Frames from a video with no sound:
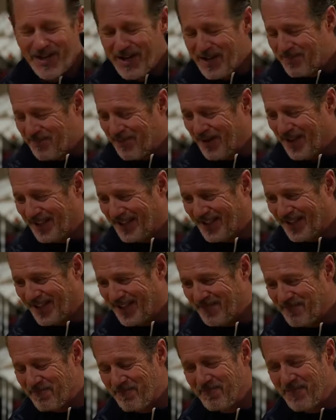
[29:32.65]
But
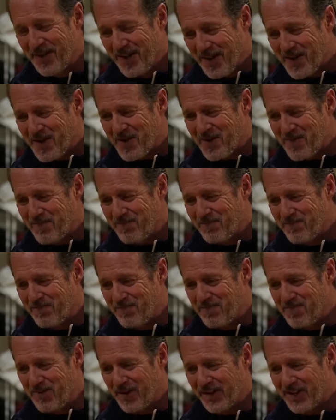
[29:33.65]

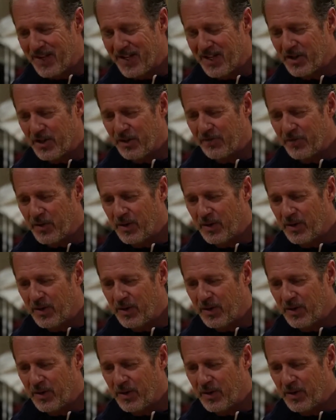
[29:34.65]
but if